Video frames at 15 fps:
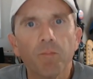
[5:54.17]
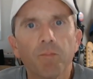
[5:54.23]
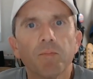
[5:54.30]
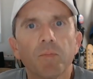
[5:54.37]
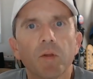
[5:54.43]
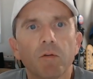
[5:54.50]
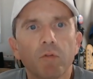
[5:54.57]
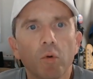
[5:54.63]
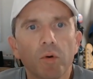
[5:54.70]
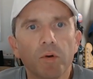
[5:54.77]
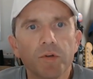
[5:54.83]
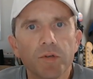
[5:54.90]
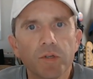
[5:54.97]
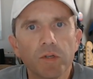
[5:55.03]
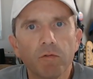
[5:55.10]
of
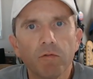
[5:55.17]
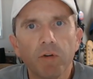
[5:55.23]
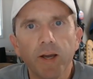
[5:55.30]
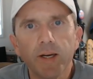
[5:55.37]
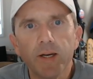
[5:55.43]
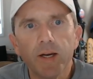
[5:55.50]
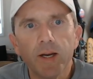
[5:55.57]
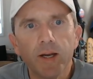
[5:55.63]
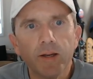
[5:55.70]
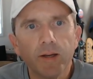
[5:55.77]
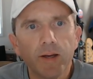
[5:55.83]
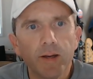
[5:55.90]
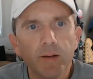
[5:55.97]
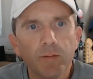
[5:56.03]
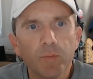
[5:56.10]
course, is invited.
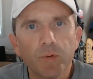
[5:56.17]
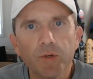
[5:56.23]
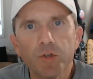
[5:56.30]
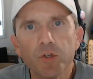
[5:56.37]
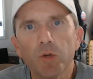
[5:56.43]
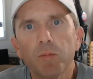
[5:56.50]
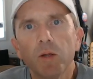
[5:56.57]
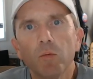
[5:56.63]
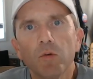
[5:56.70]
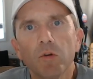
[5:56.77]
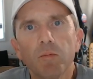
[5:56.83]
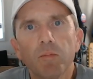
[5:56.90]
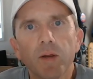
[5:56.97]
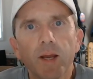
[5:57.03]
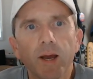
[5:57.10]
I would assume he would
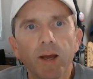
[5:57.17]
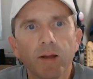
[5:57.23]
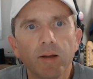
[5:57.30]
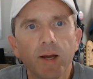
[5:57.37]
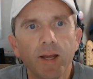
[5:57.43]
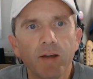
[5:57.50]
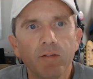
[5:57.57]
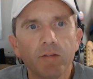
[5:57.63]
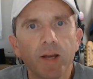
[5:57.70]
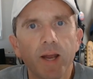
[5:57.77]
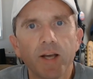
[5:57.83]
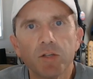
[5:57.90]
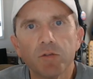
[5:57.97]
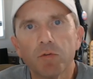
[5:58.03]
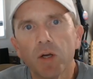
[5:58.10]
be. I haven't
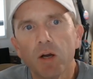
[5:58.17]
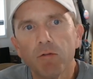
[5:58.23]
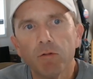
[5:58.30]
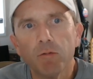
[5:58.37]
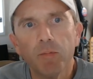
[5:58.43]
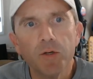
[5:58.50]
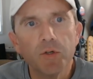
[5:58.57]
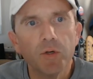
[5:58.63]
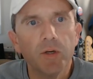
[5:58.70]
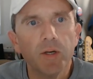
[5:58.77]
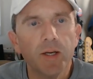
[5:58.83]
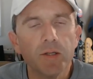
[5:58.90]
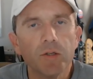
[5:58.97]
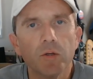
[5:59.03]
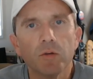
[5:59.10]
asked for confirmation
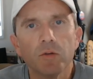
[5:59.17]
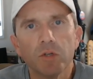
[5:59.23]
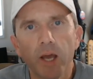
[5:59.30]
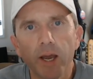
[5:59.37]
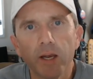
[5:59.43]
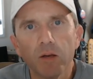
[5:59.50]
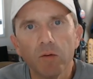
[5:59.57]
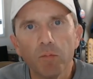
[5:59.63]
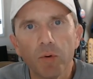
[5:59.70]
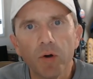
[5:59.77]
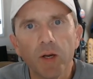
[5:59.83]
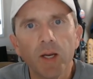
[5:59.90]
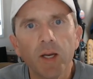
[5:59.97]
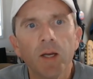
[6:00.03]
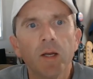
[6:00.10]
yet. So Zach and
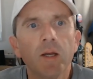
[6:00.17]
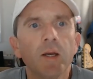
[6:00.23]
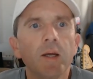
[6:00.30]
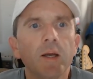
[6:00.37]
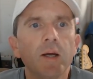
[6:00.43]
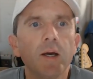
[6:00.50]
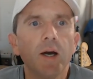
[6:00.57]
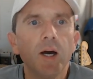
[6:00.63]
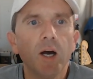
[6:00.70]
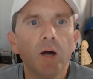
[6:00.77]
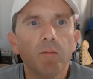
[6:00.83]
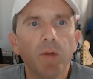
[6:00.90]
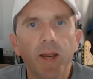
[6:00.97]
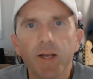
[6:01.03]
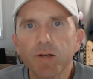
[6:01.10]
Bernie,
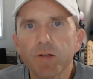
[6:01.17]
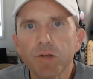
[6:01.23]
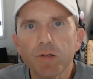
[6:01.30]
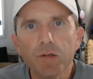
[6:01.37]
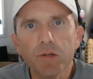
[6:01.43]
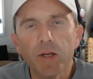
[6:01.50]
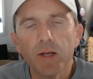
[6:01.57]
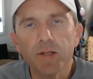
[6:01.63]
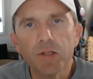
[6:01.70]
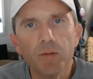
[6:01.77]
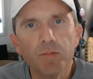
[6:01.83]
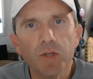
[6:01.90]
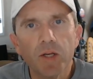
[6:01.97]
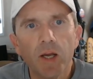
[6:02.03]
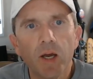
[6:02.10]
Ace is, that's up
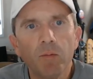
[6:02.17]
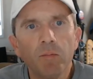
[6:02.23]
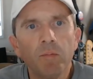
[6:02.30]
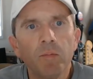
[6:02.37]
to him.